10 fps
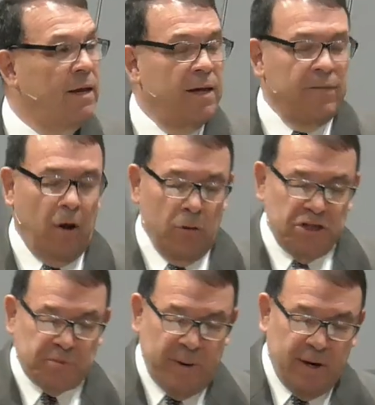The Holy
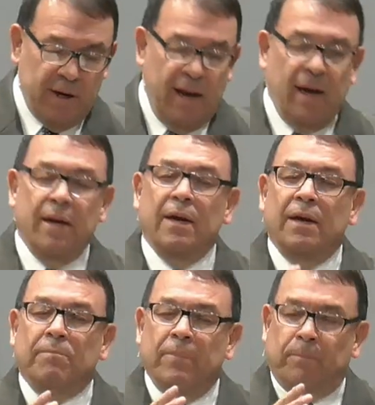Spirit
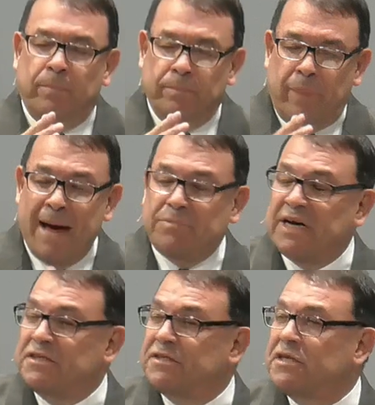
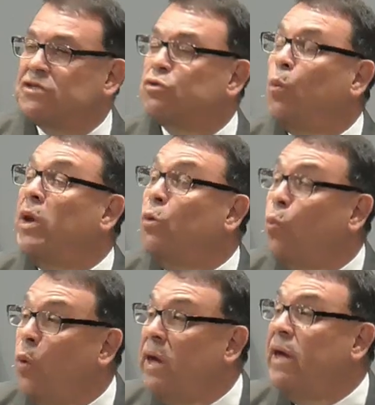baptizes us when
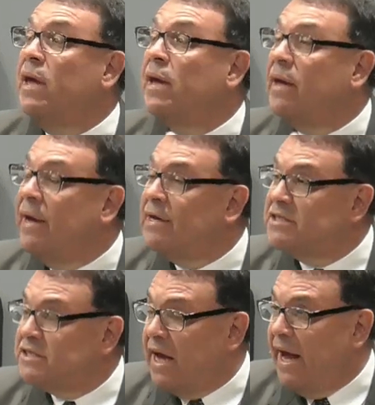we get
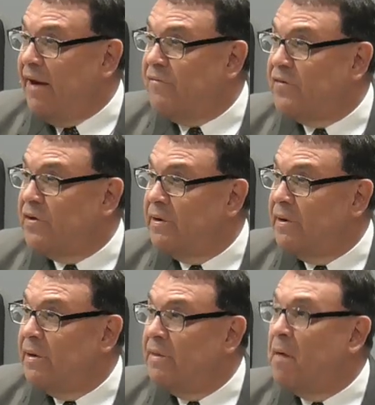saved.
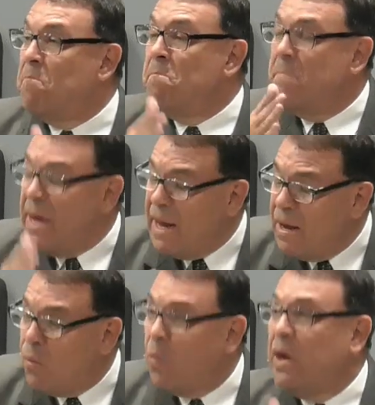The minute
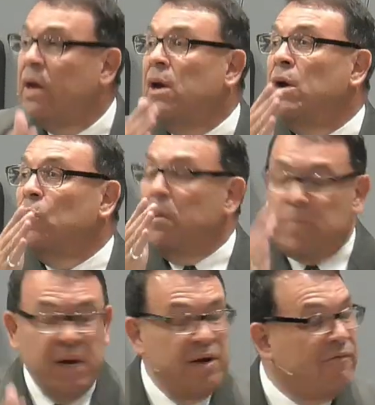we
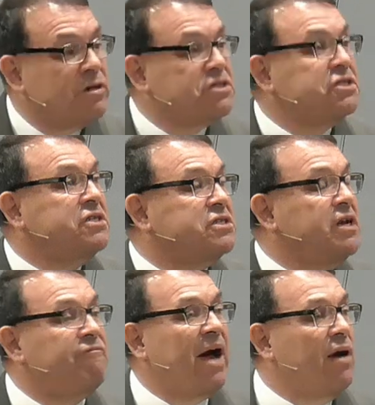repent of our sins and
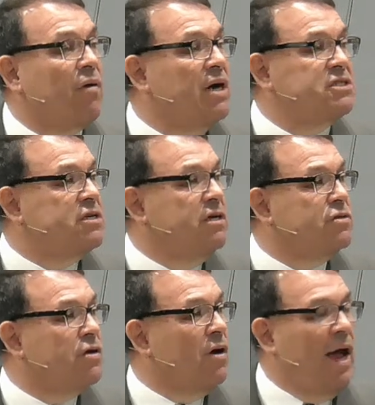invite Christ into
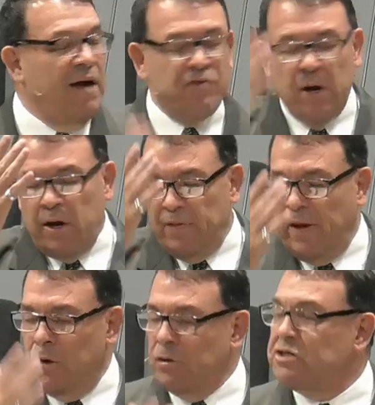our lives, the
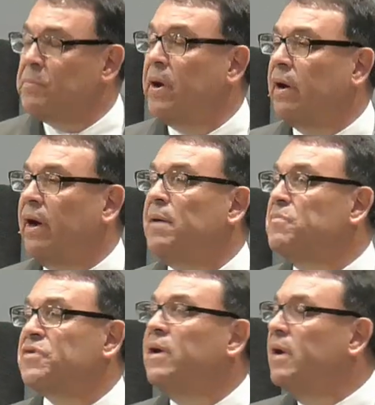Holy Spirit comes
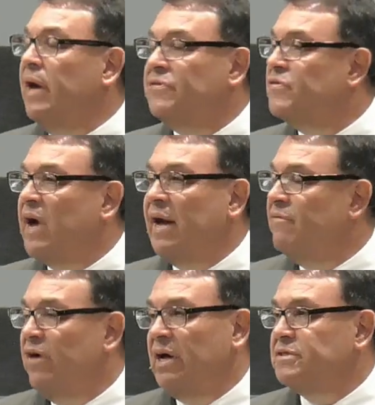inside of us.